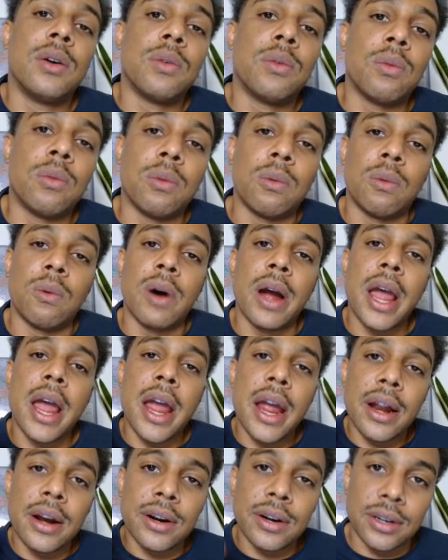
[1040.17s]

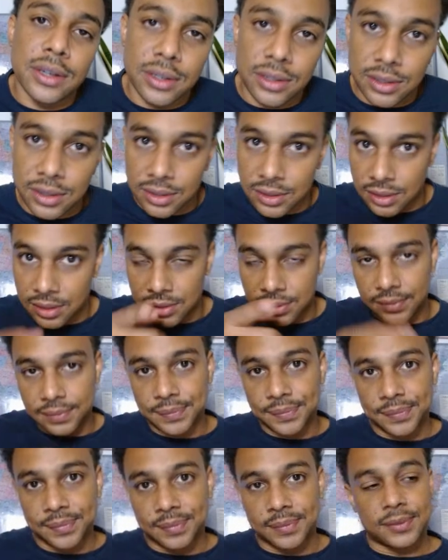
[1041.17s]
Where's.
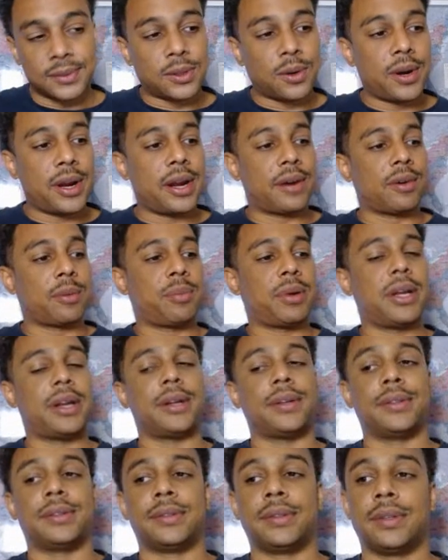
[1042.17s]
Go ahead, repeat
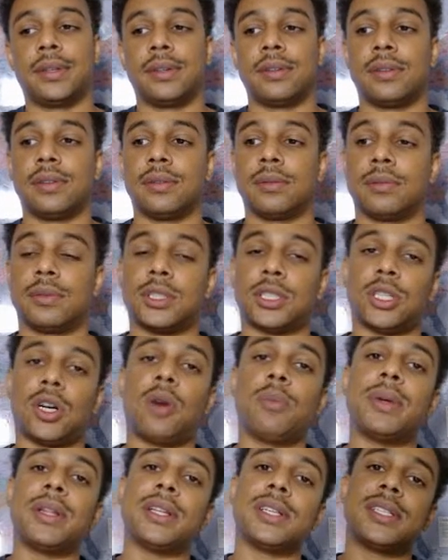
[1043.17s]
it.
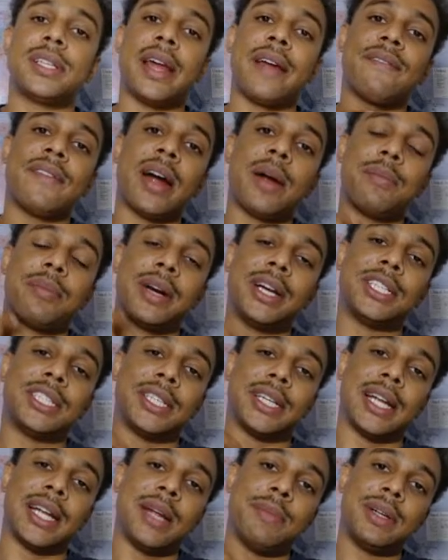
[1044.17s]
Show me the same
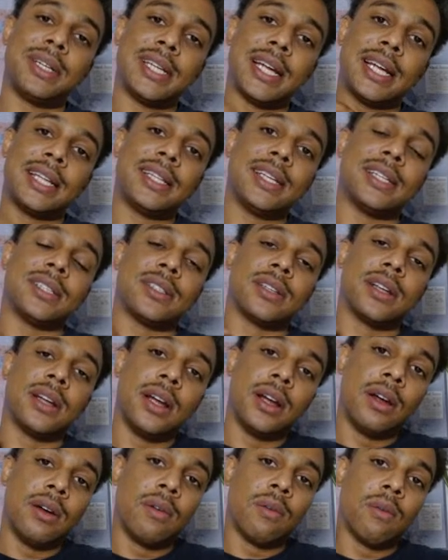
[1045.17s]
vibration. Imitate this.
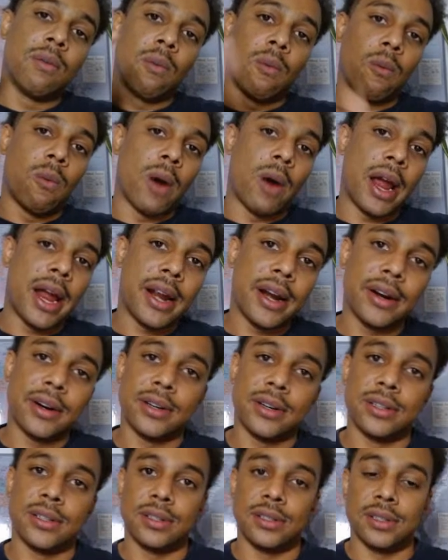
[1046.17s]

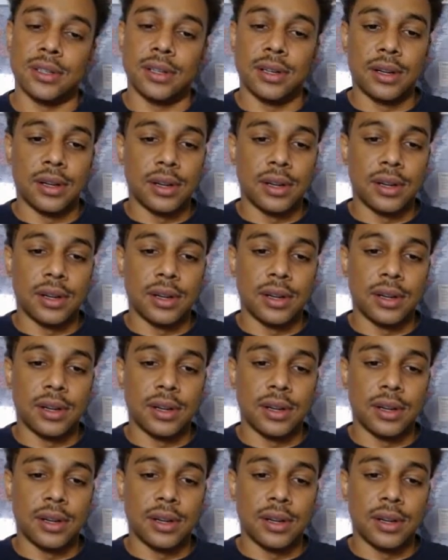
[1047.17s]
Where's. All